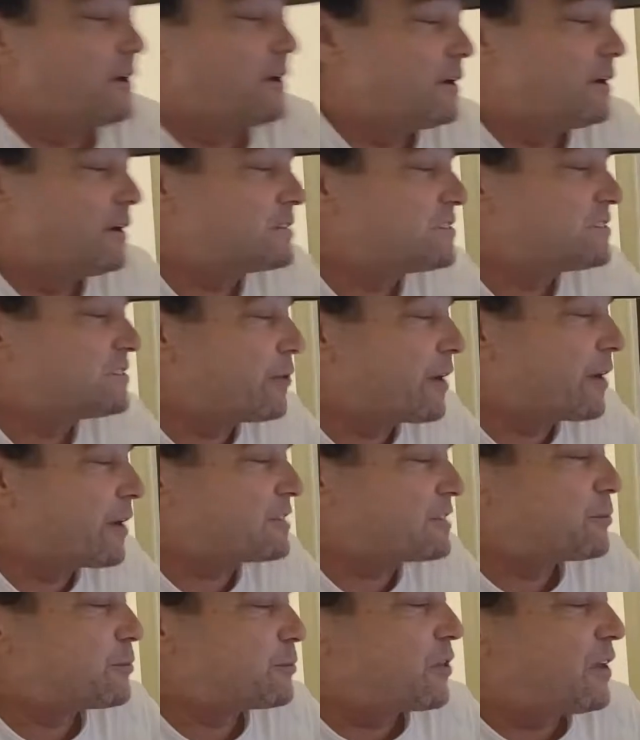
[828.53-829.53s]
See, we
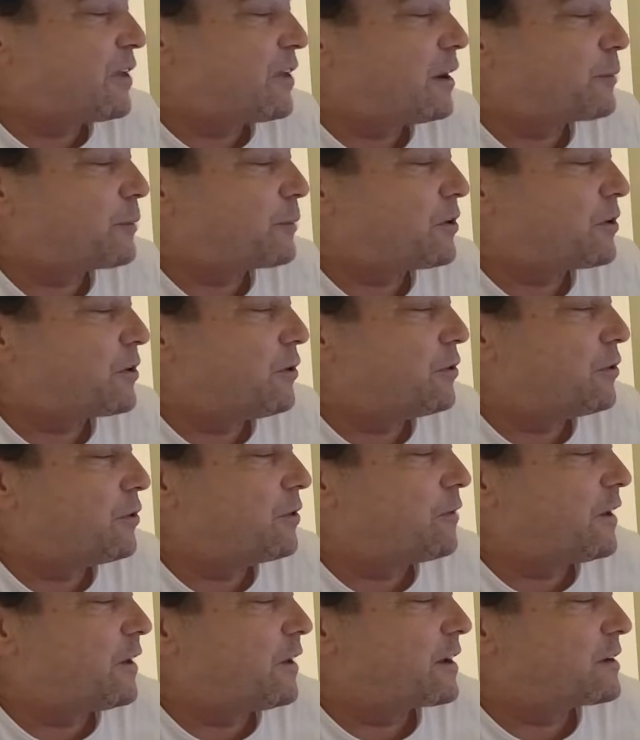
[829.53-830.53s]
got some cleanup to do. The
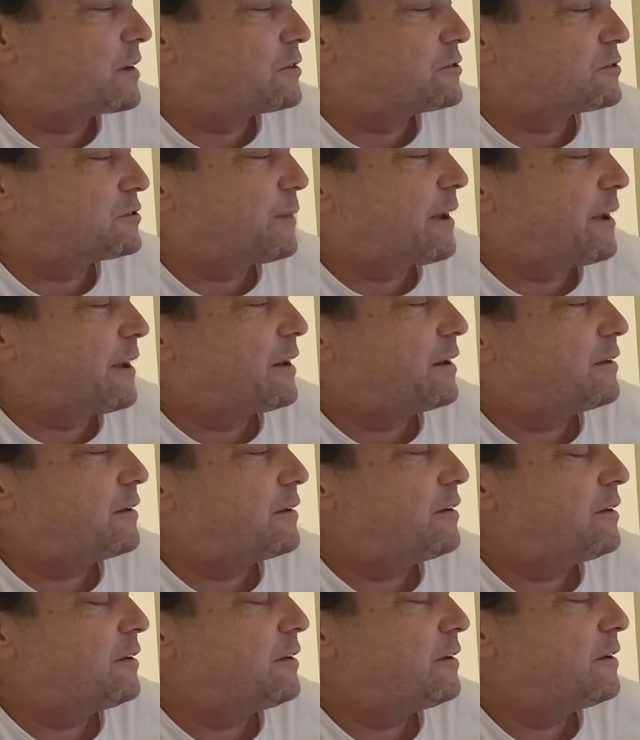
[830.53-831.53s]
vehicles made
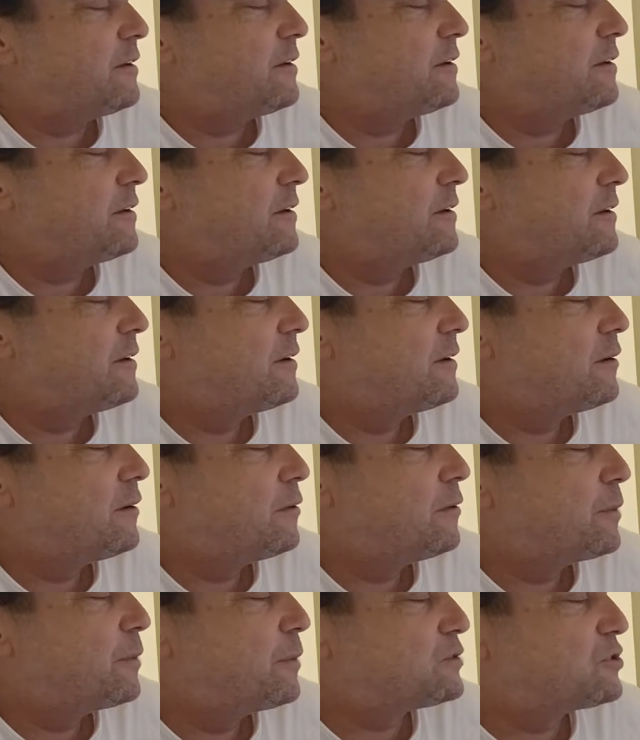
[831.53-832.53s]
it.
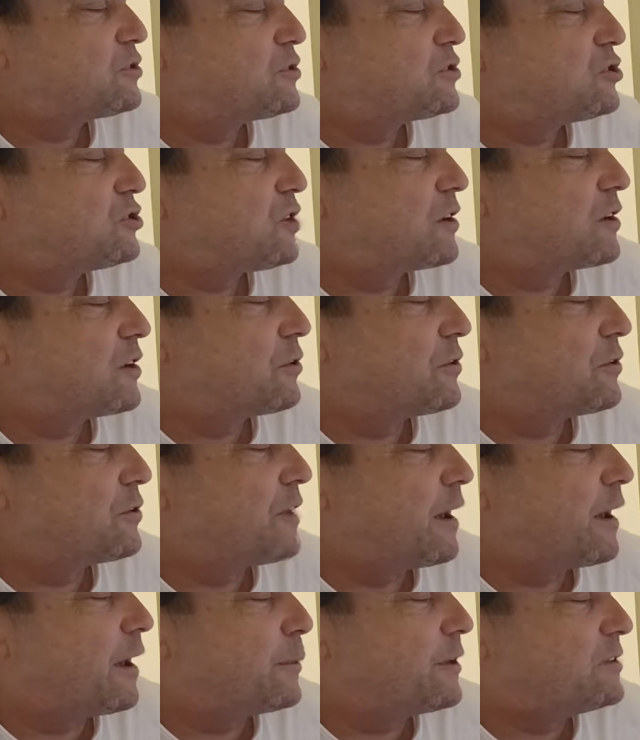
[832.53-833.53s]
Bunch of shingle
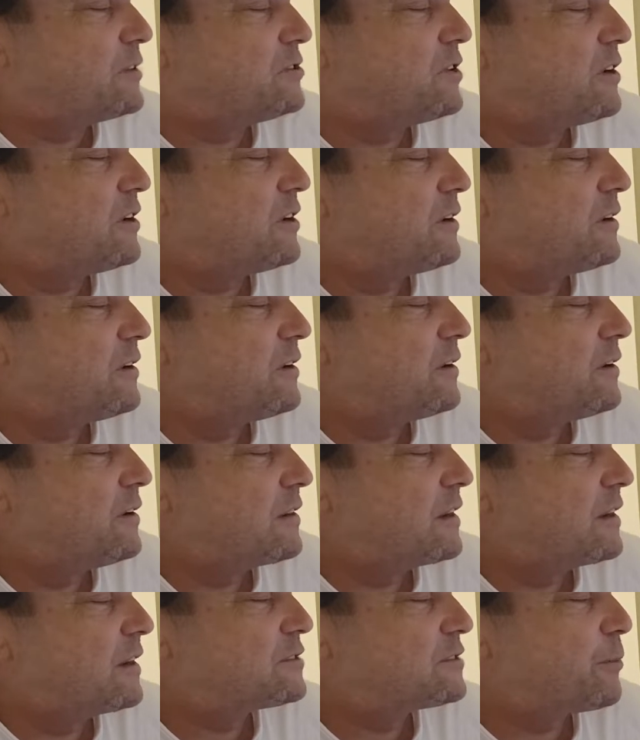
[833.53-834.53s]
damage.
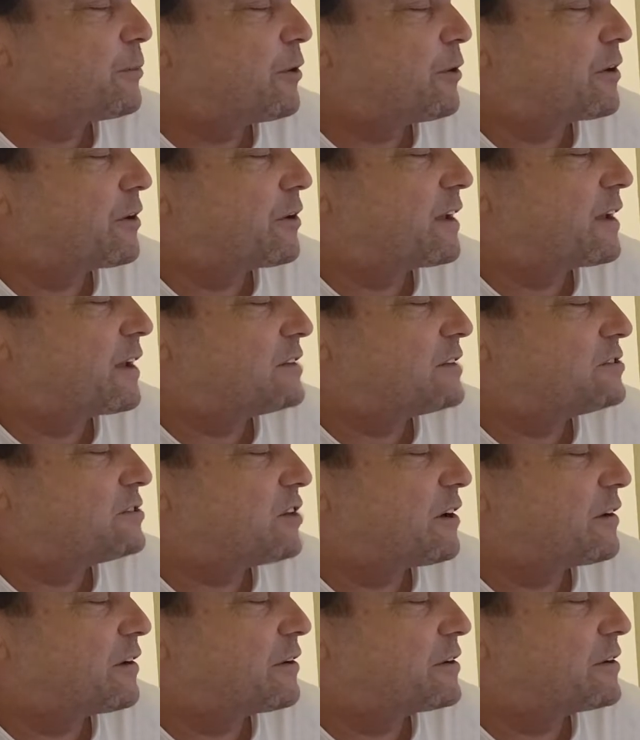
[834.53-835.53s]
Lost some hurricane
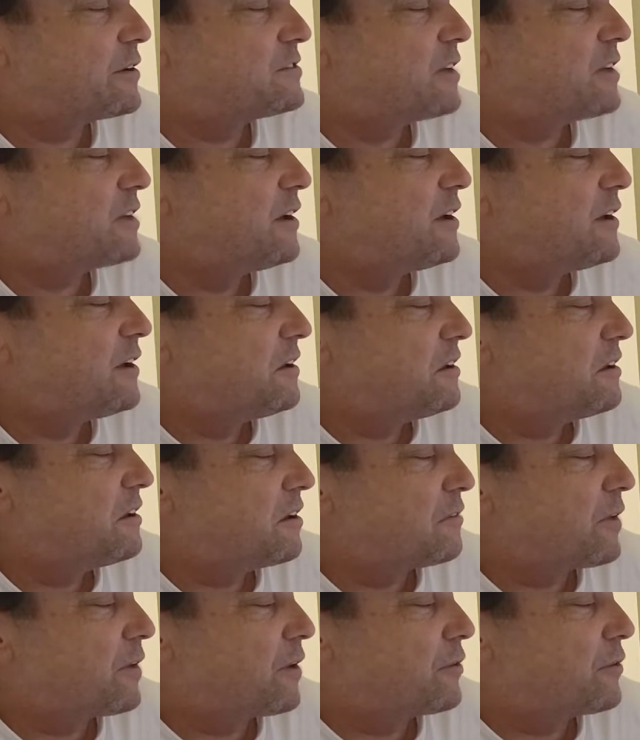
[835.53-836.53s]
shutters.
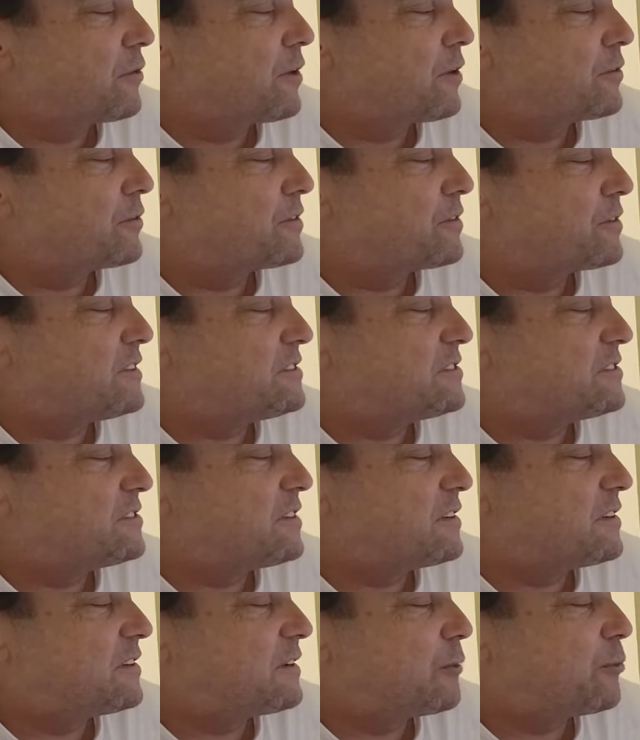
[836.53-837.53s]
I found out these
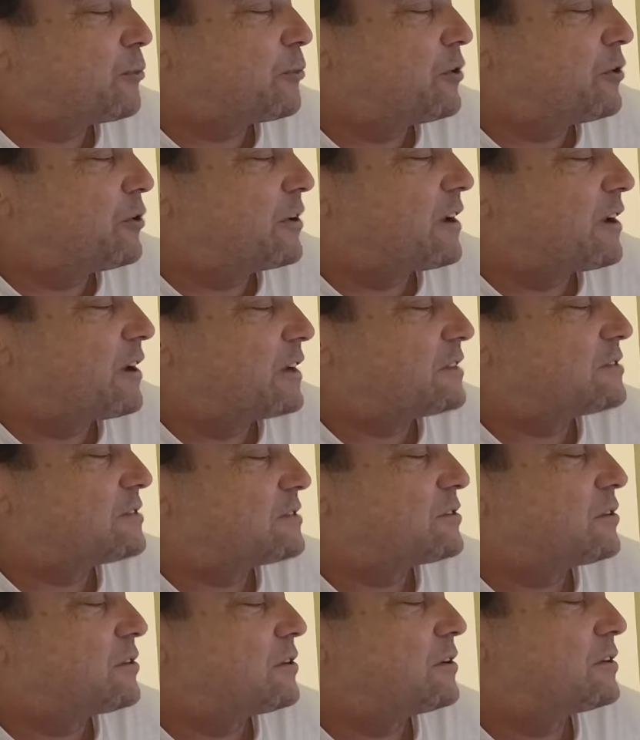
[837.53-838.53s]
didn't get put on,
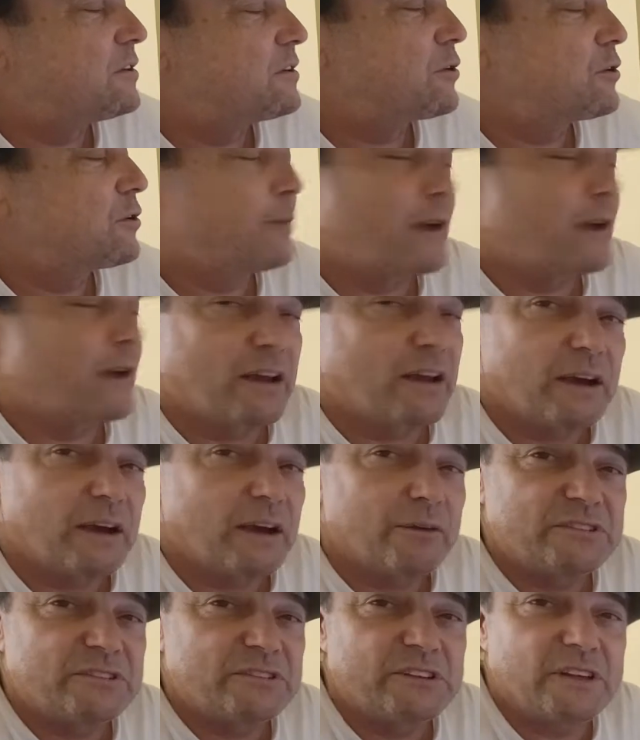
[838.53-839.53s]
so Turbine guy
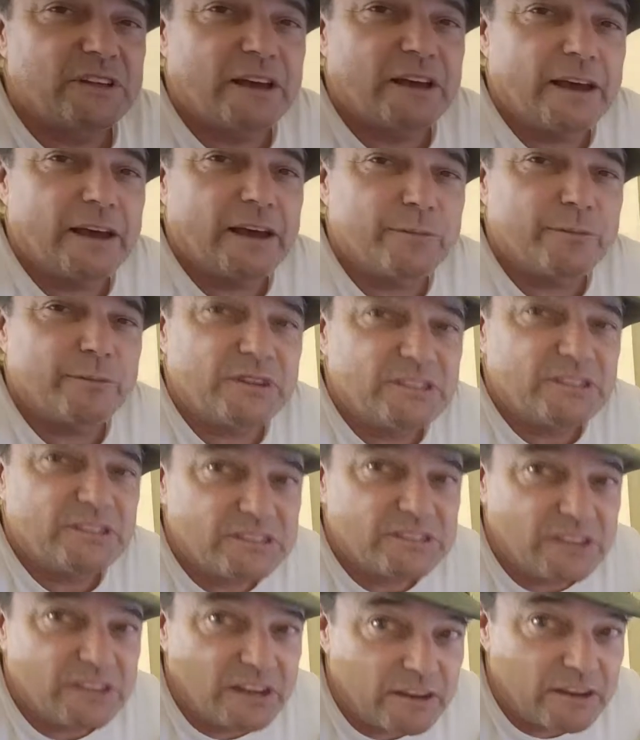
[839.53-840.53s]
wasn't the
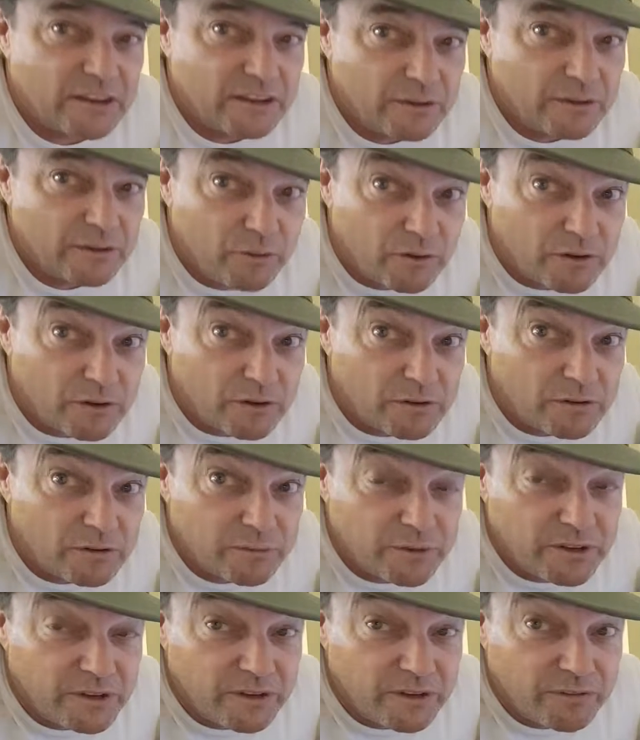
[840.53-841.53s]
happiest guy in the world
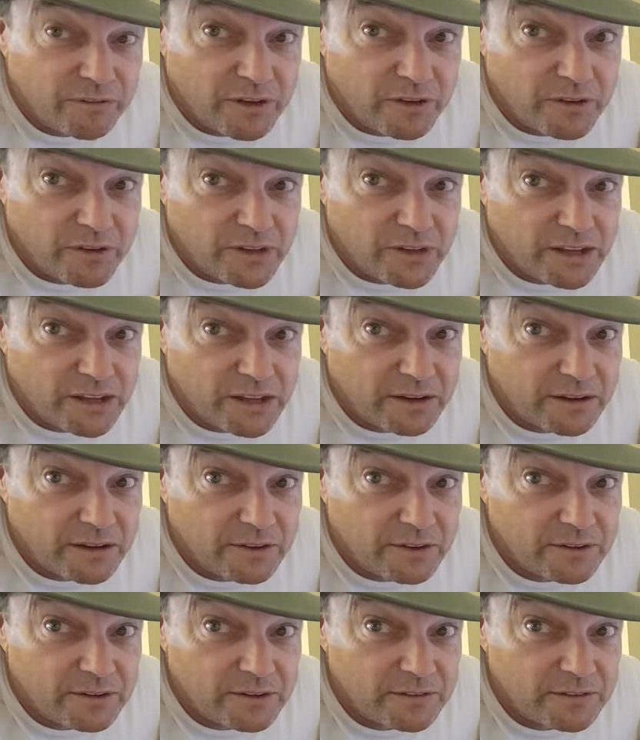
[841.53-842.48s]
when he found that out.